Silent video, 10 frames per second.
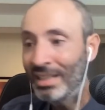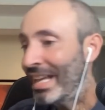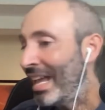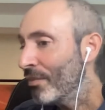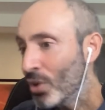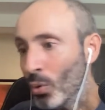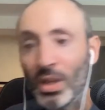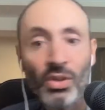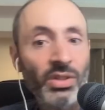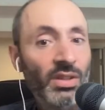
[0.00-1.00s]
they have their
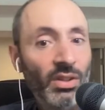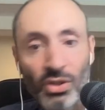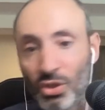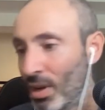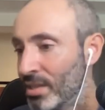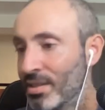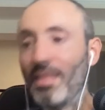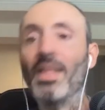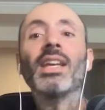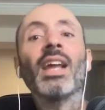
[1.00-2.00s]
wills and their trusts,
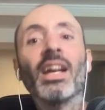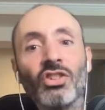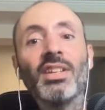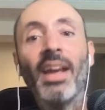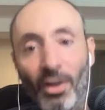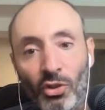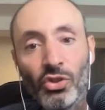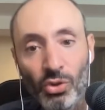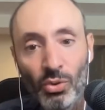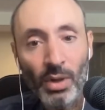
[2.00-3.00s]
and they can actually tell
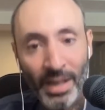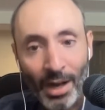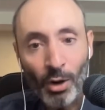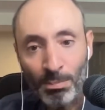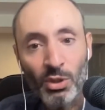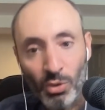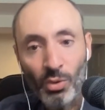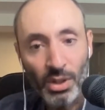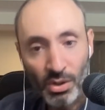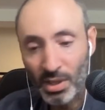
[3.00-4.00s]
you and help you do
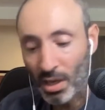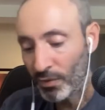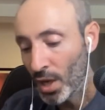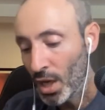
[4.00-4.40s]
it yourself.